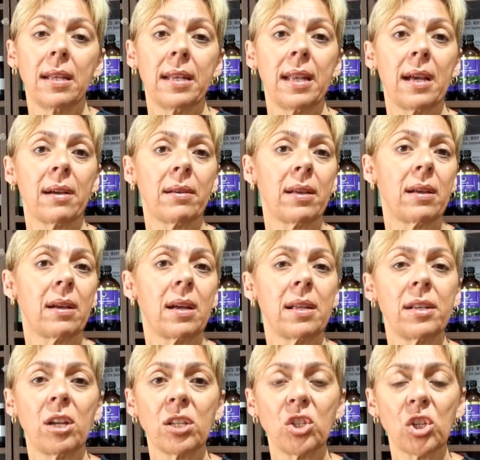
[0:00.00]
Now,
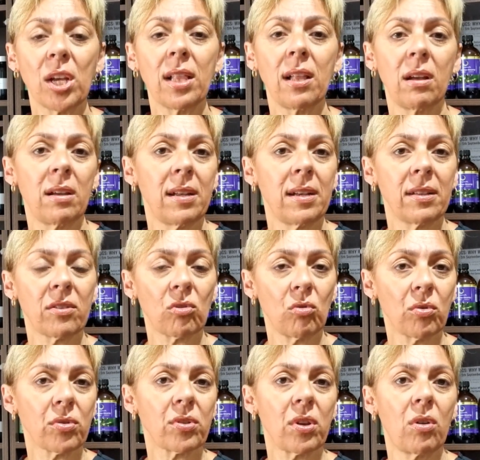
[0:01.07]
Nigella, and it's
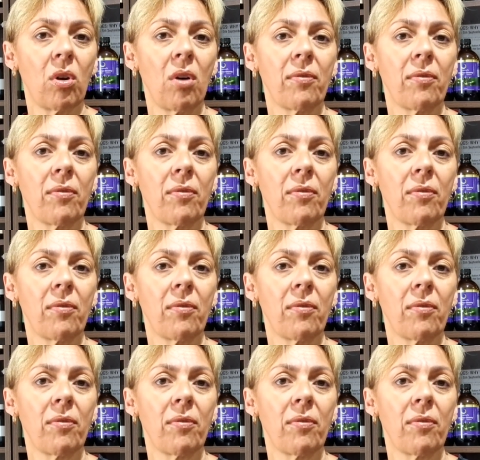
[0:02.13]
also